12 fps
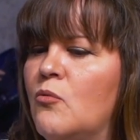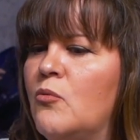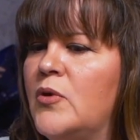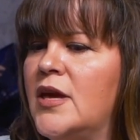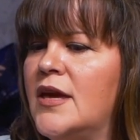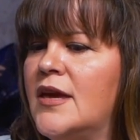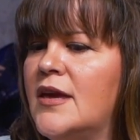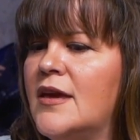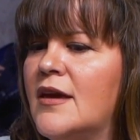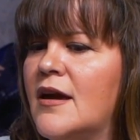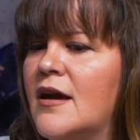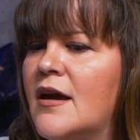
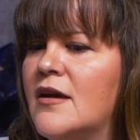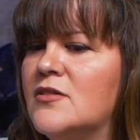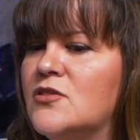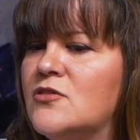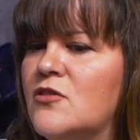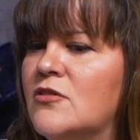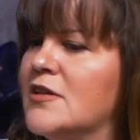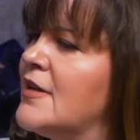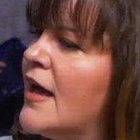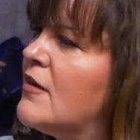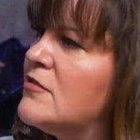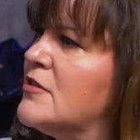we started
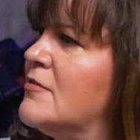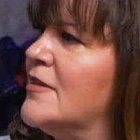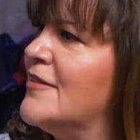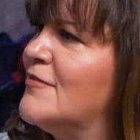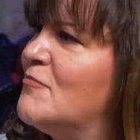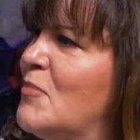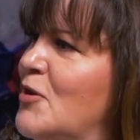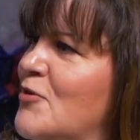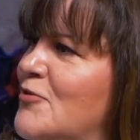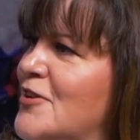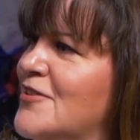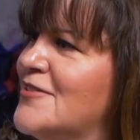out doing bigger
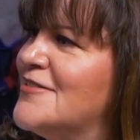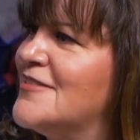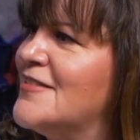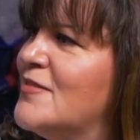figures,